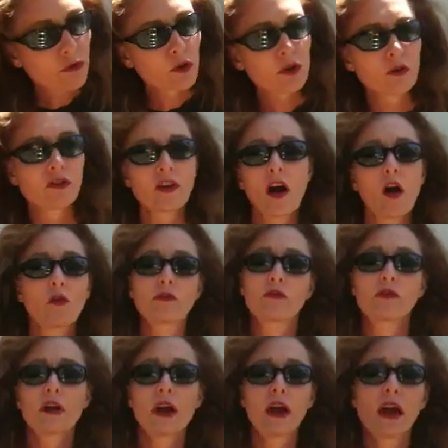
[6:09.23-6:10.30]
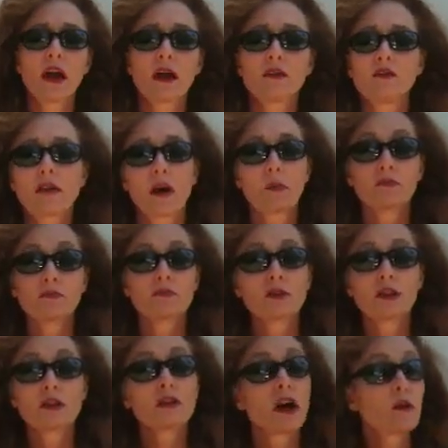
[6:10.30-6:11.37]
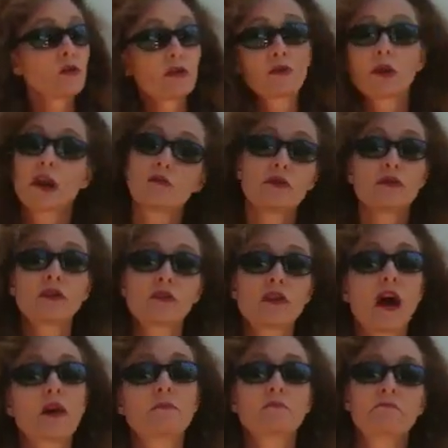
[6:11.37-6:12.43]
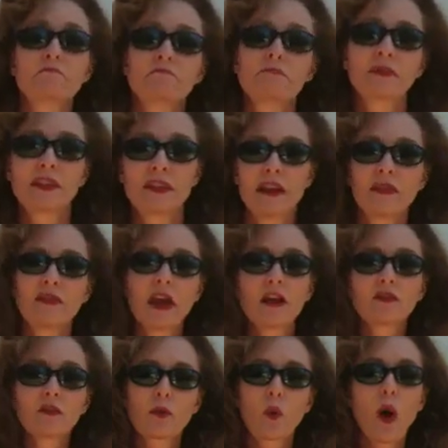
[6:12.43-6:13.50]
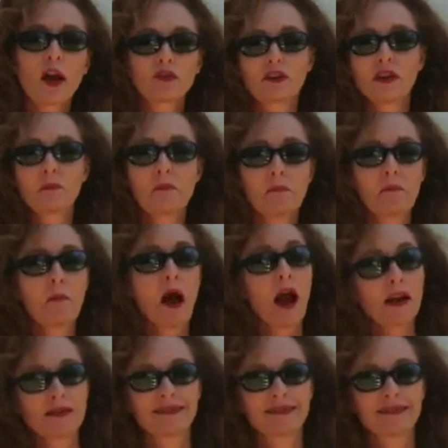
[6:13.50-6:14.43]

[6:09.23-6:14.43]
for yourself. And good luck with whatever you decide. Thanks for watching. Bye.